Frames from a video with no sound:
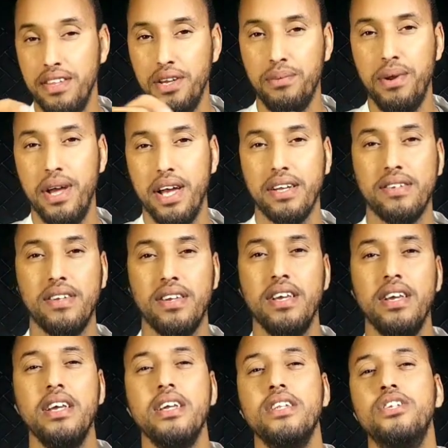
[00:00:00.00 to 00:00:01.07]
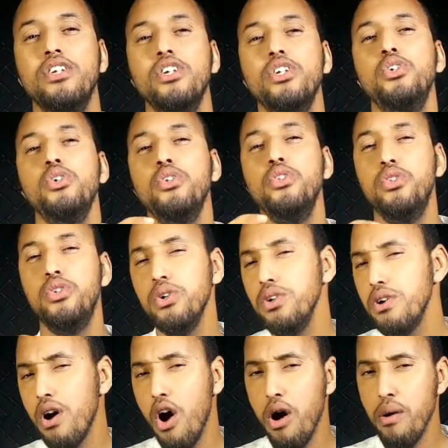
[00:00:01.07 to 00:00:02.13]
Direct. Did you do
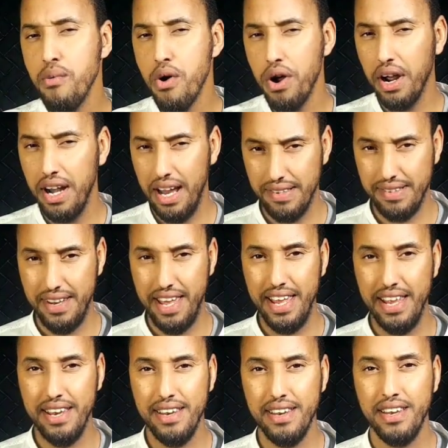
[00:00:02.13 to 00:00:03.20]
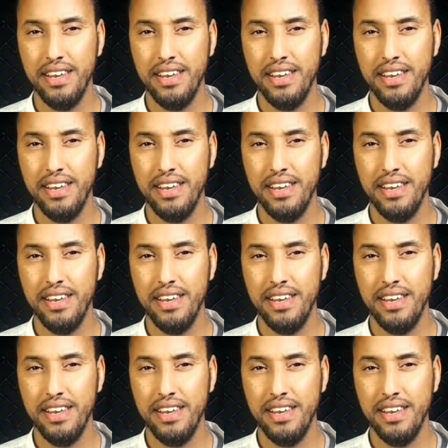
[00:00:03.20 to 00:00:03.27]
your homework last night?